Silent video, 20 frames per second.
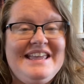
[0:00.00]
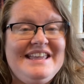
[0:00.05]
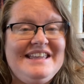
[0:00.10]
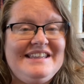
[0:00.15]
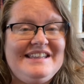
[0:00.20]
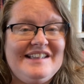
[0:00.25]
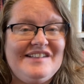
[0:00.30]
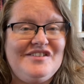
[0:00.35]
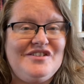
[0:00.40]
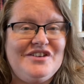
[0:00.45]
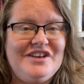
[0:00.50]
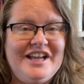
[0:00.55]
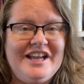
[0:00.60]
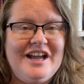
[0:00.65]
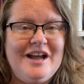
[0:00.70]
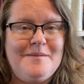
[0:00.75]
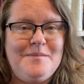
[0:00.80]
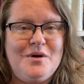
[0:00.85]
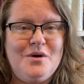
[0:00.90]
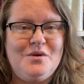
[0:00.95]
Yesterday
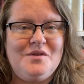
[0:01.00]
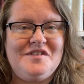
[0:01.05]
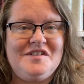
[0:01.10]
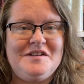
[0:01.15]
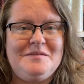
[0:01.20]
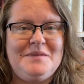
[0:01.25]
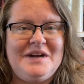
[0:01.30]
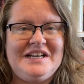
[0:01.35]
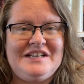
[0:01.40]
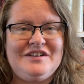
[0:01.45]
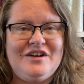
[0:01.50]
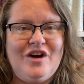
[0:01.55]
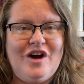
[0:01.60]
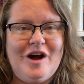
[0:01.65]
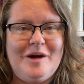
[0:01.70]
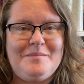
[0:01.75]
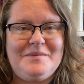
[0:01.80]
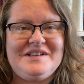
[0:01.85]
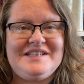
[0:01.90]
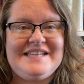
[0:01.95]
I posted my
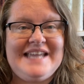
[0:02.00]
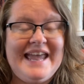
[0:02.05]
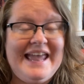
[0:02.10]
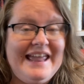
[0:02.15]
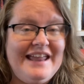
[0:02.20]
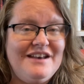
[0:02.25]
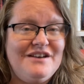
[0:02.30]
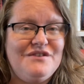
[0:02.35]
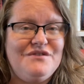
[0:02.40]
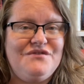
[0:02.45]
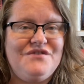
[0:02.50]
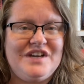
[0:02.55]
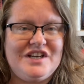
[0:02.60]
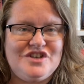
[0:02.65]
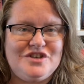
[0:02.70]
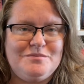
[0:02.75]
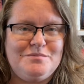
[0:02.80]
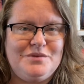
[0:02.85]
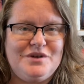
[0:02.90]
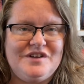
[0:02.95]
top 10
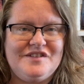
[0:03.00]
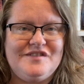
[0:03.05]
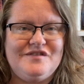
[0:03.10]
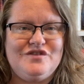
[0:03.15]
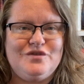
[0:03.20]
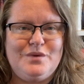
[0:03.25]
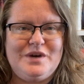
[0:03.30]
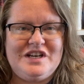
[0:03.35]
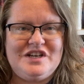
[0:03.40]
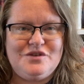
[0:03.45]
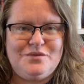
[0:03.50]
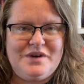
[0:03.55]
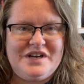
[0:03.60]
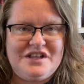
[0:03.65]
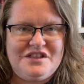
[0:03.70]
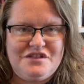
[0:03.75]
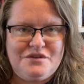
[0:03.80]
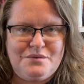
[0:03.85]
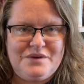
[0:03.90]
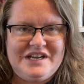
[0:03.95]
fiction books of
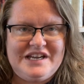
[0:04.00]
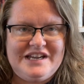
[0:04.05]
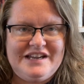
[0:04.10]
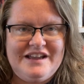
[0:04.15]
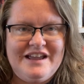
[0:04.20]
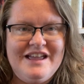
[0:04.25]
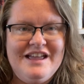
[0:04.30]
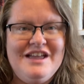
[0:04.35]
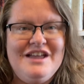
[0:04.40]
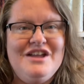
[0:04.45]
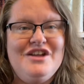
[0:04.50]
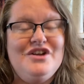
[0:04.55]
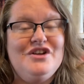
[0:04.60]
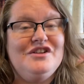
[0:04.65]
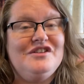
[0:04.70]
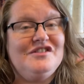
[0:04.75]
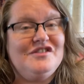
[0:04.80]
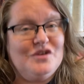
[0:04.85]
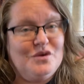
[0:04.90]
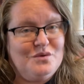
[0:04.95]
2023
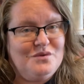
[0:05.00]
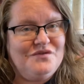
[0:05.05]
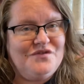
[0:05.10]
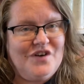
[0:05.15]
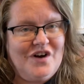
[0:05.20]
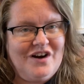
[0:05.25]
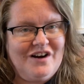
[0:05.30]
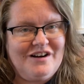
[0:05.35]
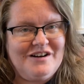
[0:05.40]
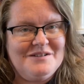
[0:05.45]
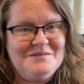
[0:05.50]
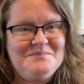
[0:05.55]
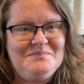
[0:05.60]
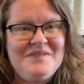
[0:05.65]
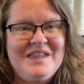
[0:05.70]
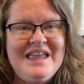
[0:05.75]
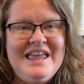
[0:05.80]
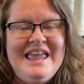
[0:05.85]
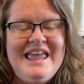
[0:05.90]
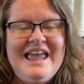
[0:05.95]
so far.
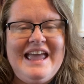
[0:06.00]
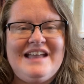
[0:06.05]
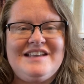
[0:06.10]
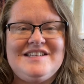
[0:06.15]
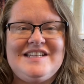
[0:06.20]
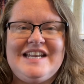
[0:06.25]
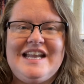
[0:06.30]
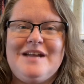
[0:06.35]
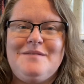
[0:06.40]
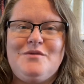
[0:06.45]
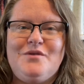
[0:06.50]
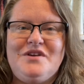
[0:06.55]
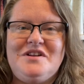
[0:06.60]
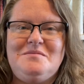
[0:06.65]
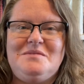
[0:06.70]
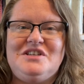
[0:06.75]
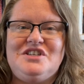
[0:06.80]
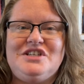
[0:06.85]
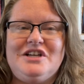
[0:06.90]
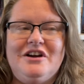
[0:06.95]
And today I'm going to
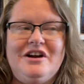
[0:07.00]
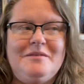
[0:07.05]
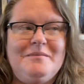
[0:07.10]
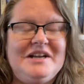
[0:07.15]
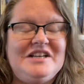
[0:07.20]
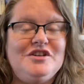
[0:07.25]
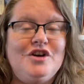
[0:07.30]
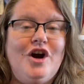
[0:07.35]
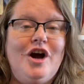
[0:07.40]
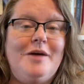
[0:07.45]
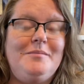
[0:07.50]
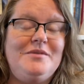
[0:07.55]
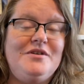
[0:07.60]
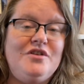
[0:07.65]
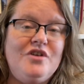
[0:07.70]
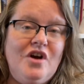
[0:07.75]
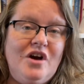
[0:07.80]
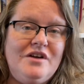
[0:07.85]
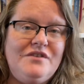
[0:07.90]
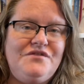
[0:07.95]
be sharing my top
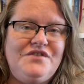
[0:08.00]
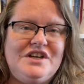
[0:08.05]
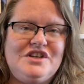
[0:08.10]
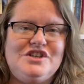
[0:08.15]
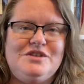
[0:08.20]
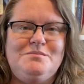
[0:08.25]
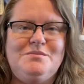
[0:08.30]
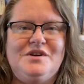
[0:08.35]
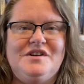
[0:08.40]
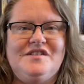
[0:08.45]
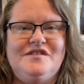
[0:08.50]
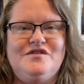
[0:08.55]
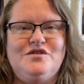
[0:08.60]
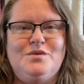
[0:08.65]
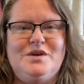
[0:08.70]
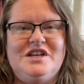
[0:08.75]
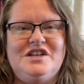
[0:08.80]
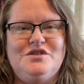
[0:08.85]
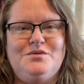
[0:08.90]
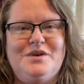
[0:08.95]
nonfiction books of
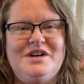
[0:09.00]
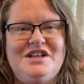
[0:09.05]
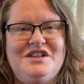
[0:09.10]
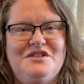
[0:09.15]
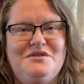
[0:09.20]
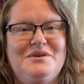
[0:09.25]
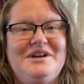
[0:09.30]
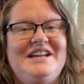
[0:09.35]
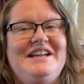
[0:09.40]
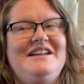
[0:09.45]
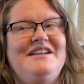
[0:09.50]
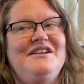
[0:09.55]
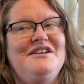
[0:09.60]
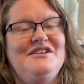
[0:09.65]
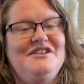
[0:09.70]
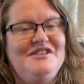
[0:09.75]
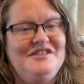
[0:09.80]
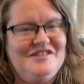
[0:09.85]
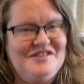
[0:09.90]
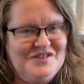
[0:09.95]
2023
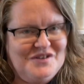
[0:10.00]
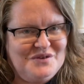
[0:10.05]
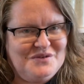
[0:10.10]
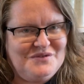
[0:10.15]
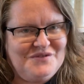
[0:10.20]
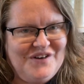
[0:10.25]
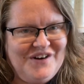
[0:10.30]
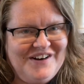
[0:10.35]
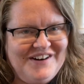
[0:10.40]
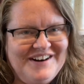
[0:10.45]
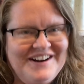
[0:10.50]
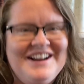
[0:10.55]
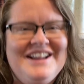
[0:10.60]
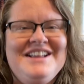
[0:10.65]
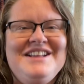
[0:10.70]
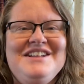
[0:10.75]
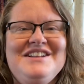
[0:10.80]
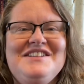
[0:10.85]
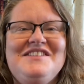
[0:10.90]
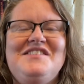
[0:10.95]
so far.
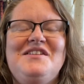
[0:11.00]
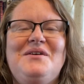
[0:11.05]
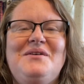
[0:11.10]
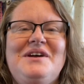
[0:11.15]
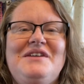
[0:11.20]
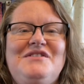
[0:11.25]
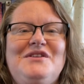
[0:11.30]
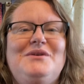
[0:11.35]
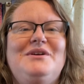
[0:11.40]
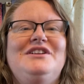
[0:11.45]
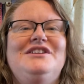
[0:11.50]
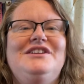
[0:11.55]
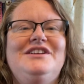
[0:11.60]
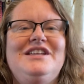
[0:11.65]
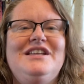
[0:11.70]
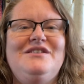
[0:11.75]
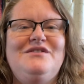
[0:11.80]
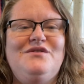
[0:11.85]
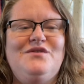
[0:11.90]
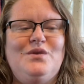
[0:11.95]
So if you are
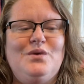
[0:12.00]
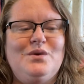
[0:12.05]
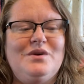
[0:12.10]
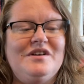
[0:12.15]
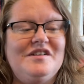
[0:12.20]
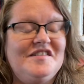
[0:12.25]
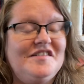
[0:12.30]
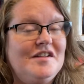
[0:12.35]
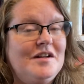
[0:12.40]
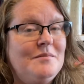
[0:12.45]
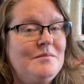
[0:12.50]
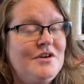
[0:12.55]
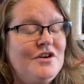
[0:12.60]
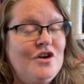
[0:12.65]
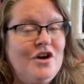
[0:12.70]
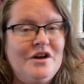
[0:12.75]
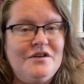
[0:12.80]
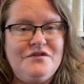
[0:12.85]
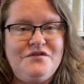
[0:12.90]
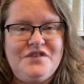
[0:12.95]
looking for some
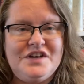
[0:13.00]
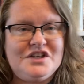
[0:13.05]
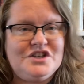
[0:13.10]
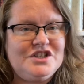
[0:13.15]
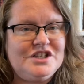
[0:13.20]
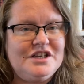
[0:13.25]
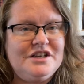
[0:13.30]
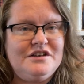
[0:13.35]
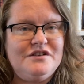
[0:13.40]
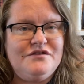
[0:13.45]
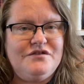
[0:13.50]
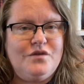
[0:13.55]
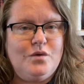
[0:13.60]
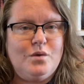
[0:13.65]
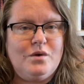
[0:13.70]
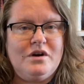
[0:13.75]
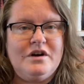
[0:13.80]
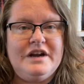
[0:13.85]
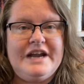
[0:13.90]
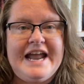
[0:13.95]
nonfiction
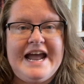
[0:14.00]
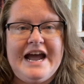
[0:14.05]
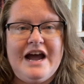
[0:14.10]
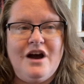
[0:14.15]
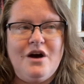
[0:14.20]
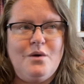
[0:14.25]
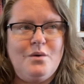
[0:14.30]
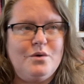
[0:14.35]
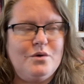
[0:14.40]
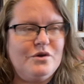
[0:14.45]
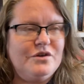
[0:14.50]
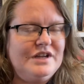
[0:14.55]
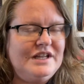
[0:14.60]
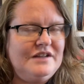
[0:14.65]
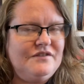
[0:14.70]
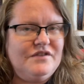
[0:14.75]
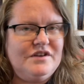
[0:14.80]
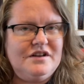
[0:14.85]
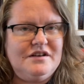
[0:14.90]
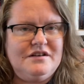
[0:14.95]
for now or
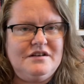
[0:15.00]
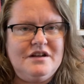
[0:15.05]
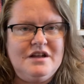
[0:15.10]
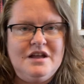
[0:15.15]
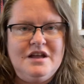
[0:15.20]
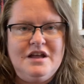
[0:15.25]
even